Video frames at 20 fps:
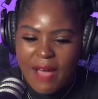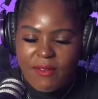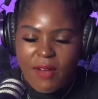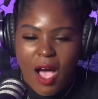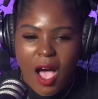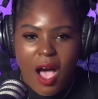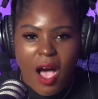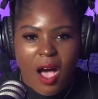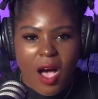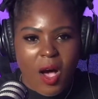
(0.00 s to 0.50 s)

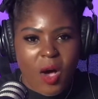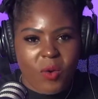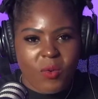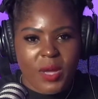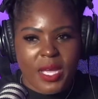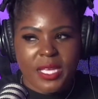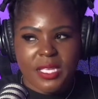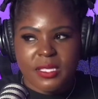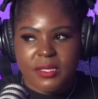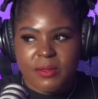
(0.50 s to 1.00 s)
I've
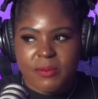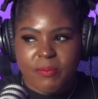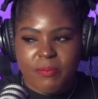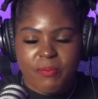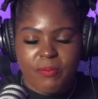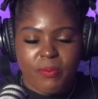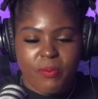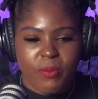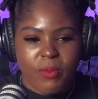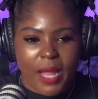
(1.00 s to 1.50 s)
always
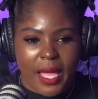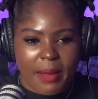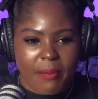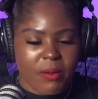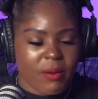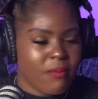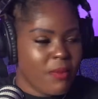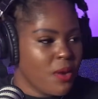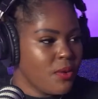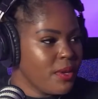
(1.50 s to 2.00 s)

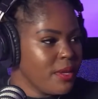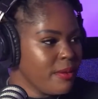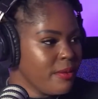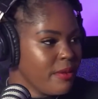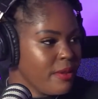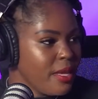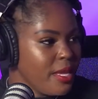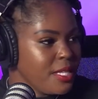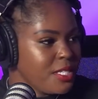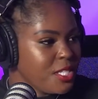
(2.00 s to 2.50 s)
promoted